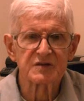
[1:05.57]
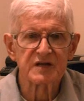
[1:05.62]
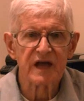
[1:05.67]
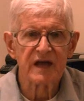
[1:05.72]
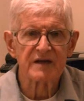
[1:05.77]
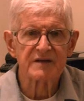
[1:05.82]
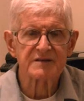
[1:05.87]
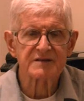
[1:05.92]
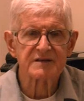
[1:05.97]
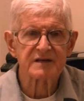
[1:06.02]
was
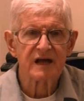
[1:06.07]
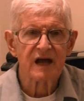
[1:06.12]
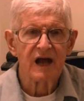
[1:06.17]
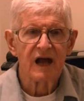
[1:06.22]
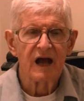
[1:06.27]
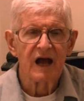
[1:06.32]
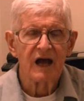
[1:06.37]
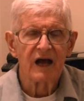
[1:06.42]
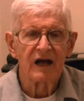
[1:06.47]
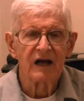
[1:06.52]
asked,
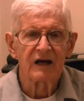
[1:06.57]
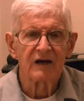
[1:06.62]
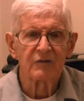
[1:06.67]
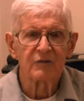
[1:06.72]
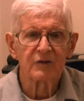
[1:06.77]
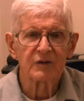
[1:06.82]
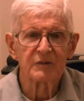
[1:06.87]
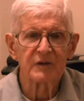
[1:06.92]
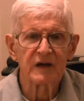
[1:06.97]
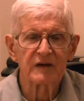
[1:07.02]

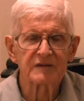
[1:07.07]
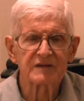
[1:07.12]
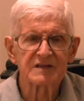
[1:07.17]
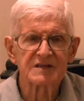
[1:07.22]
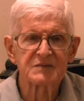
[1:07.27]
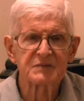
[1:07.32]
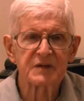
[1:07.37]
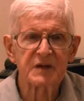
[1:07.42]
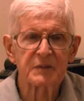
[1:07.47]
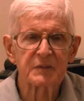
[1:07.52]
what about
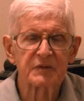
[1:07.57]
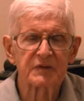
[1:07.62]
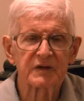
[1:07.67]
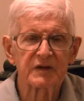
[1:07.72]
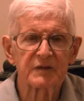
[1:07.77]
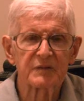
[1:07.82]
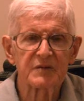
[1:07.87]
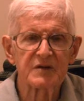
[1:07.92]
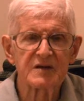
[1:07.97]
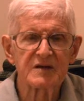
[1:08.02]
these people
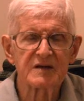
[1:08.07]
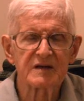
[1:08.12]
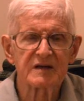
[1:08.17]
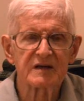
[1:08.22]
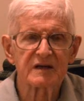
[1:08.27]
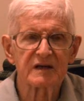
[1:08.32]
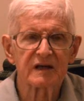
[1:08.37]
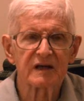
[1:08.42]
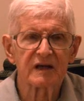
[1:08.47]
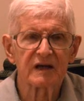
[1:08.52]
that are
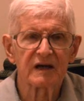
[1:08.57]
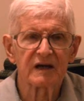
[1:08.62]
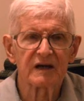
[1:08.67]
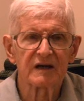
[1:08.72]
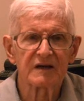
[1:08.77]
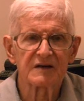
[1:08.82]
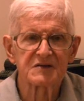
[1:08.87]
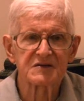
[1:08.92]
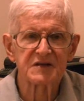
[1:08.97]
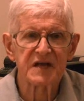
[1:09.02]
being
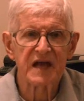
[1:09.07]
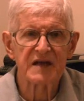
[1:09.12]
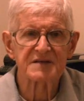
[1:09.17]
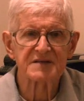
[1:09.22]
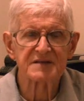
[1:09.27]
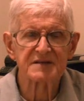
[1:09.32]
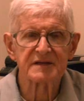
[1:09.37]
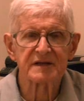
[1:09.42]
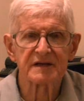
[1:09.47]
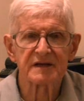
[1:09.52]

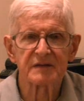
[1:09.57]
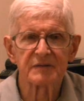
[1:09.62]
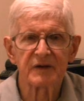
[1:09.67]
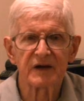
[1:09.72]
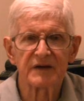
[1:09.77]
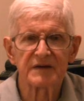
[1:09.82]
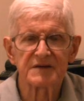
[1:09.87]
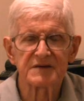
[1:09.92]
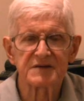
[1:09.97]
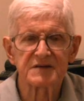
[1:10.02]
assassinated
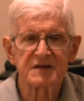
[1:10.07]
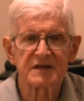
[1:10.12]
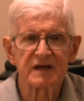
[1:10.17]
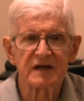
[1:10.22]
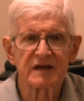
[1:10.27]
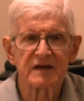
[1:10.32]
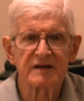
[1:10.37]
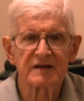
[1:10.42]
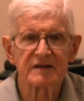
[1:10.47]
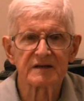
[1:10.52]
by the
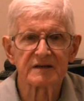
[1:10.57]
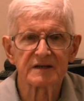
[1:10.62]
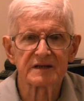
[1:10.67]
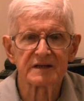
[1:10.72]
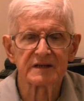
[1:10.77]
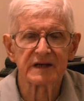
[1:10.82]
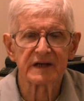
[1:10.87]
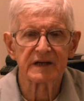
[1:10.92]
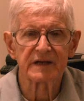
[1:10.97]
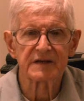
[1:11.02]
CIA in the
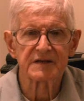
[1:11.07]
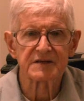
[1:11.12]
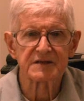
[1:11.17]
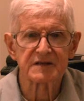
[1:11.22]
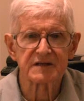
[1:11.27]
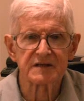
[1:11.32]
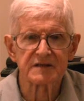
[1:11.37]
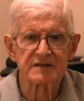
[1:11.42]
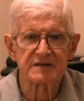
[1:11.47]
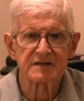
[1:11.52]
United
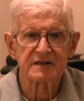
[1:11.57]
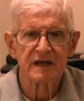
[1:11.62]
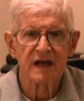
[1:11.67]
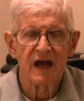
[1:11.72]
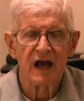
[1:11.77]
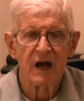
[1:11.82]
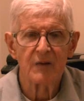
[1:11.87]
States?